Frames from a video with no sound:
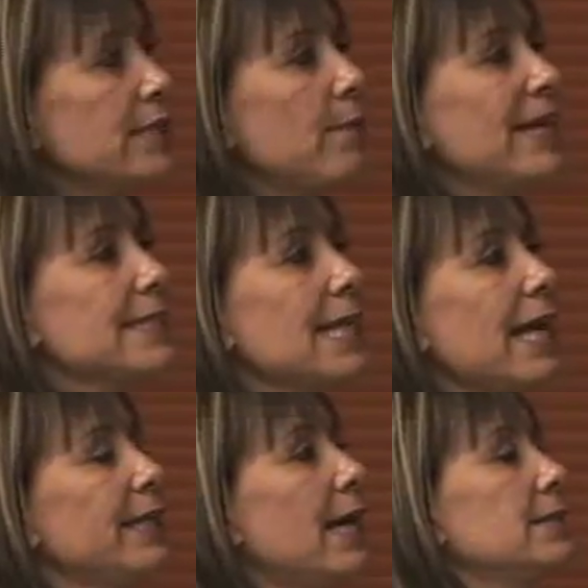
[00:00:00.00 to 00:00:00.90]
the
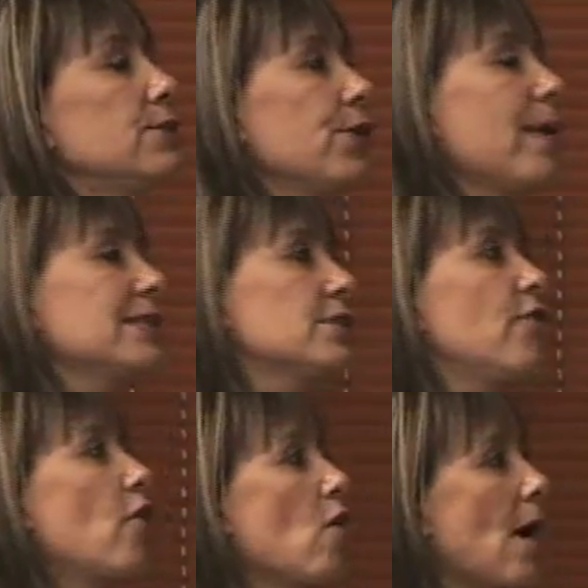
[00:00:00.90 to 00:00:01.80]
baseline and three months
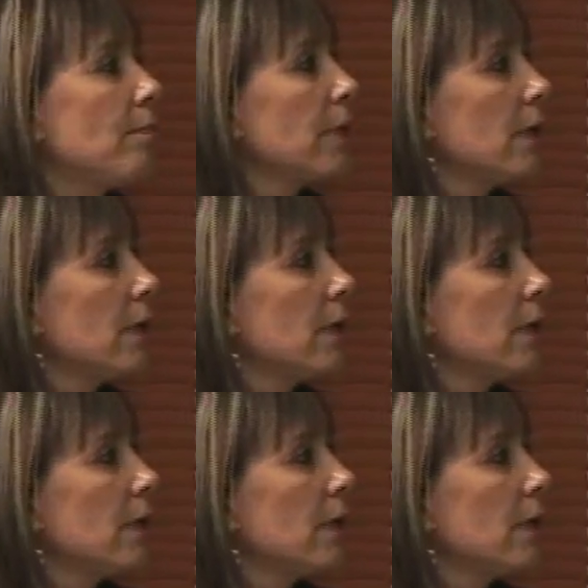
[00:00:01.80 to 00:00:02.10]
follow-up.